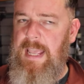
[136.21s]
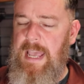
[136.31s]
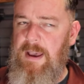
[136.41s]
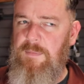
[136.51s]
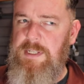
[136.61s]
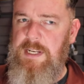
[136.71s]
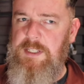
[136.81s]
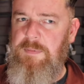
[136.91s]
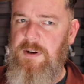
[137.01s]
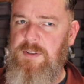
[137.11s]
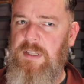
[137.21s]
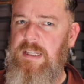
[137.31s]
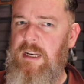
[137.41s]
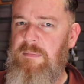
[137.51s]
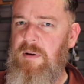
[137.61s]
and we did experience a
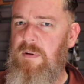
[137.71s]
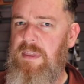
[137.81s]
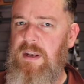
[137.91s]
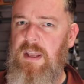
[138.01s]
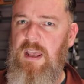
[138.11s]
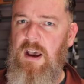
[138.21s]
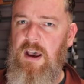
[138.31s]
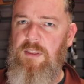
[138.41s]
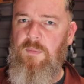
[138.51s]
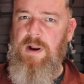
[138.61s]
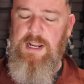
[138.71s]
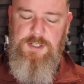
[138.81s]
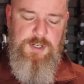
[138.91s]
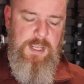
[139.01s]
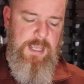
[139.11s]
little bit with it on the
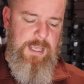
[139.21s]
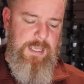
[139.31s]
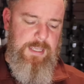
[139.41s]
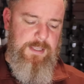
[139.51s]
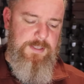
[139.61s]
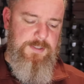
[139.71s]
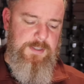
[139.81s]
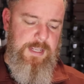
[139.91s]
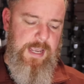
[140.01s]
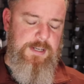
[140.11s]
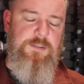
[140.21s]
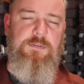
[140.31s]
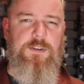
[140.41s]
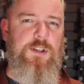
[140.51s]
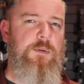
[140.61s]
range, is the action
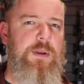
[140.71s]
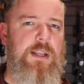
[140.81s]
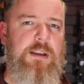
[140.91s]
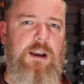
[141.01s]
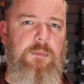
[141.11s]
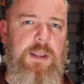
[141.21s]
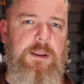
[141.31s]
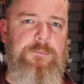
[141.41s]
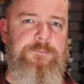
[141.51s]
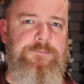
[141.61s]
feels a little bit gummy.